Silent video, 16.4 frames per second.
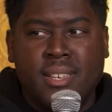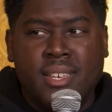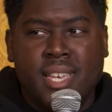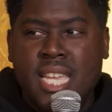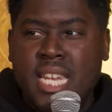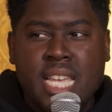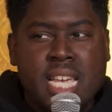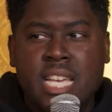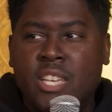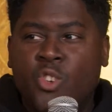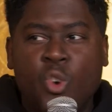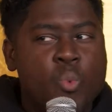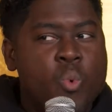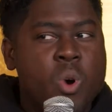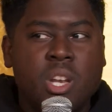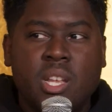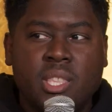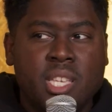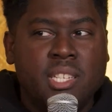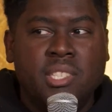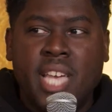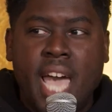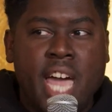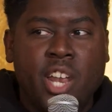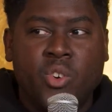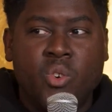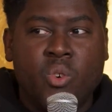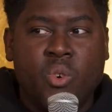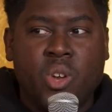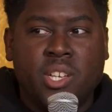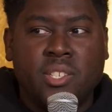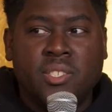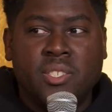in either one of these
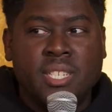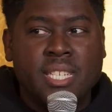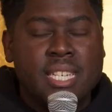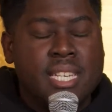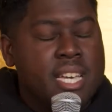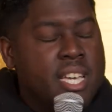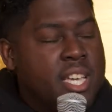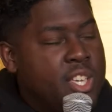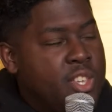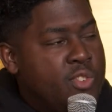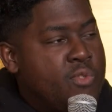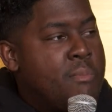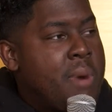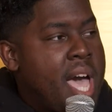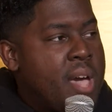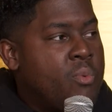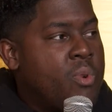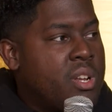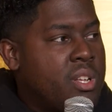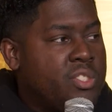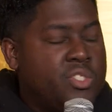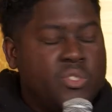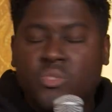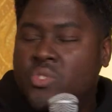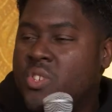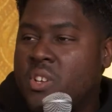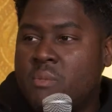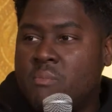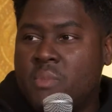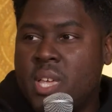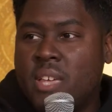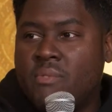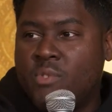categories, you might want to do
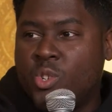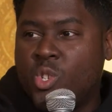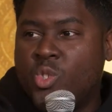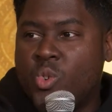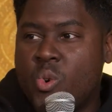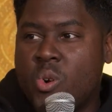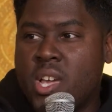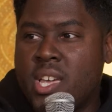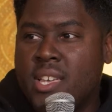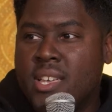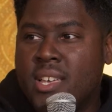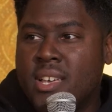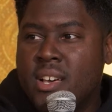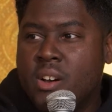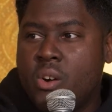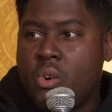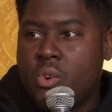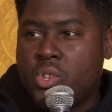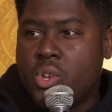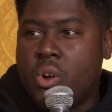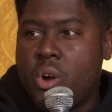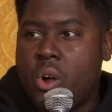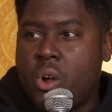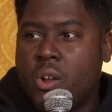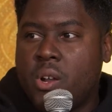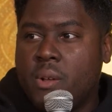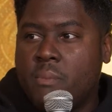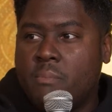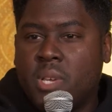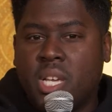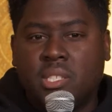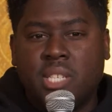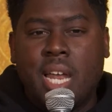some inventory on your heart
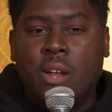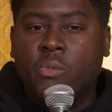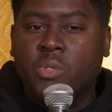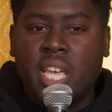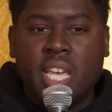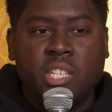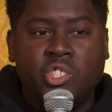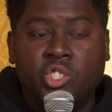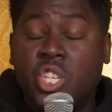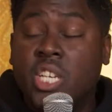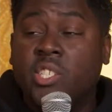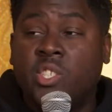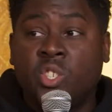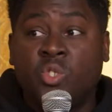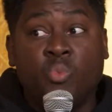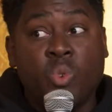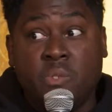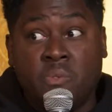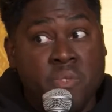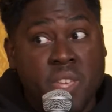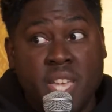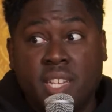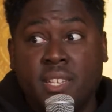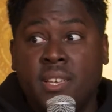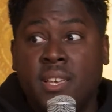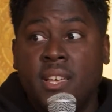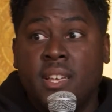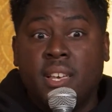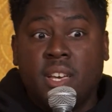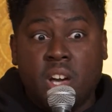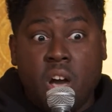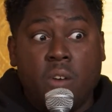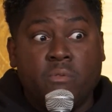because I don't think Jesus would fit
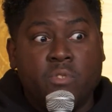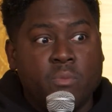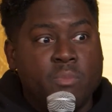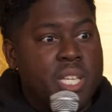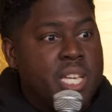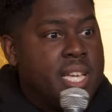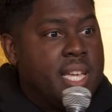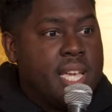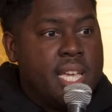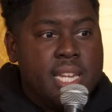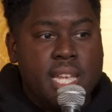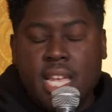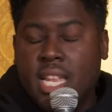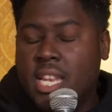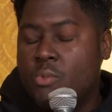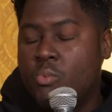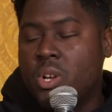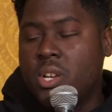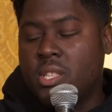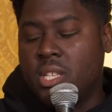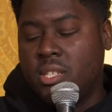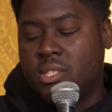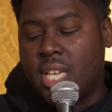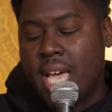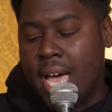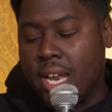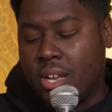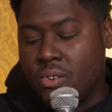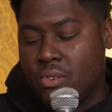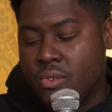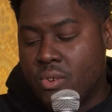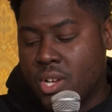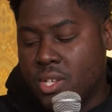comfortably in any one of these
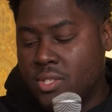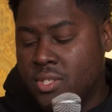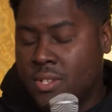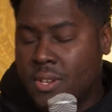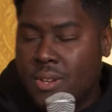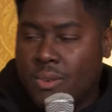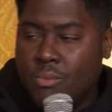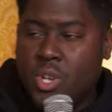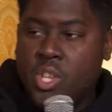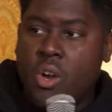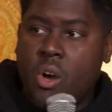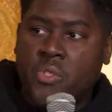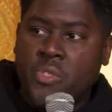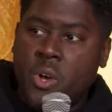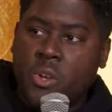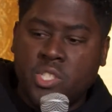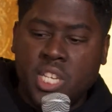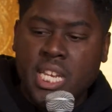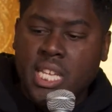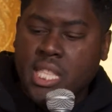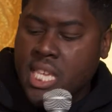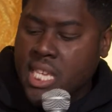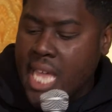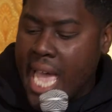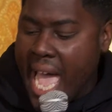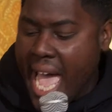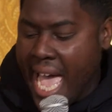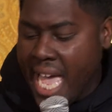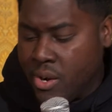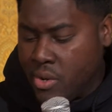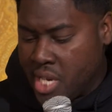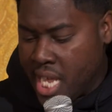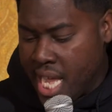categories. What are y'all thoughts? Anything to
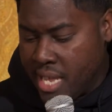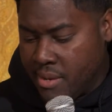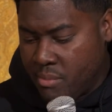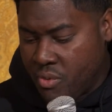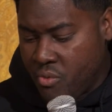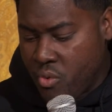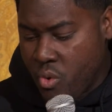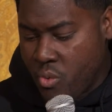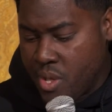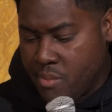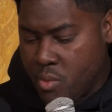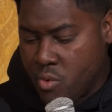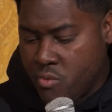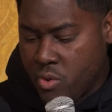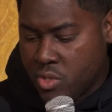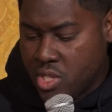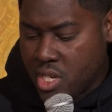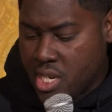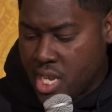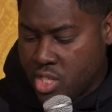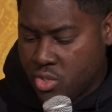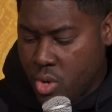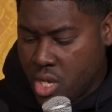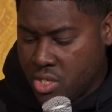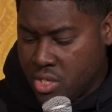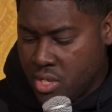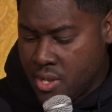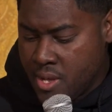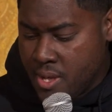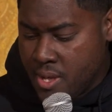add on that before we move on to the next question?